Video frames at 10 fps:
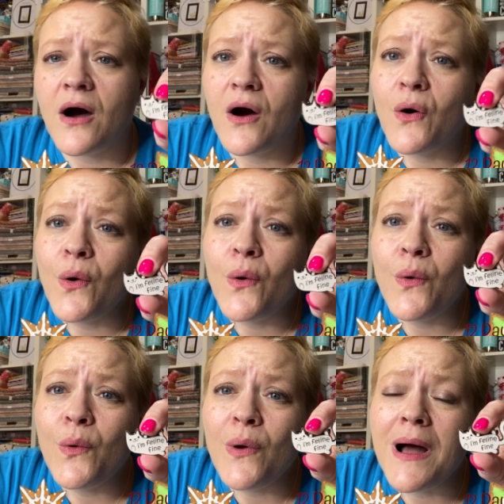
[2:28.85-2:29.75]

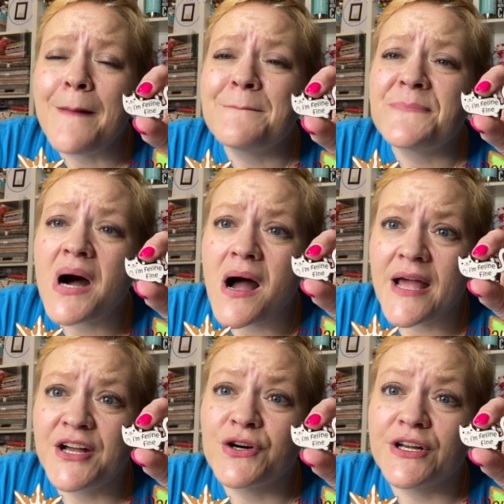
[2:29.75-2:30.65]
Oh my
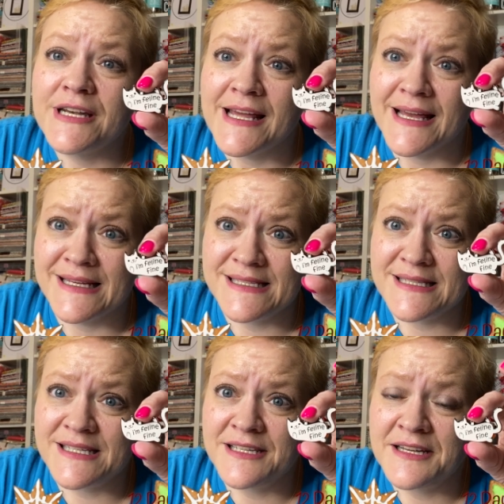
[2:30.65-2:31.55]

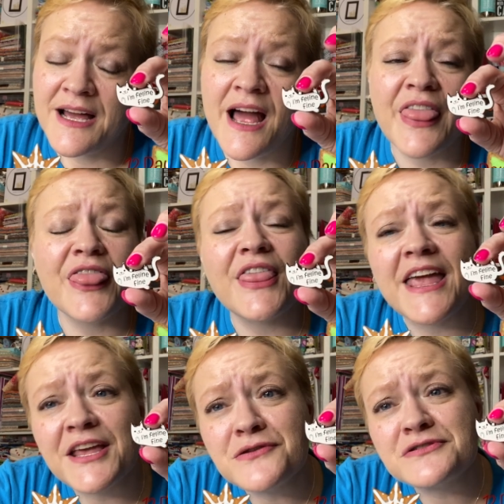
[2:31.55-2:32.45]
goodness.
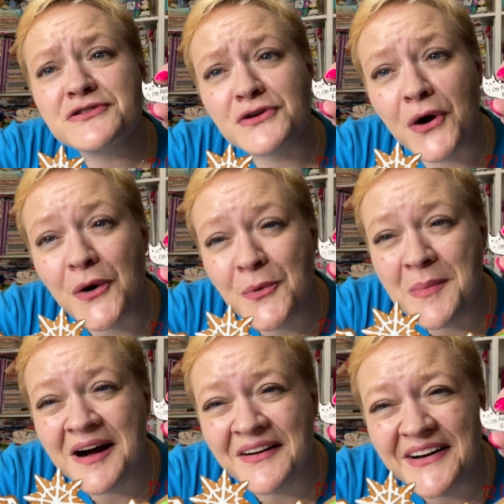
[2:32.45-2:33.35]
Thank you so
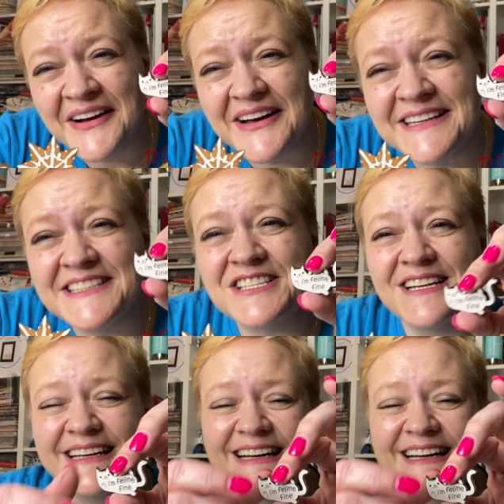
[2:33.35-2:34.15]
much.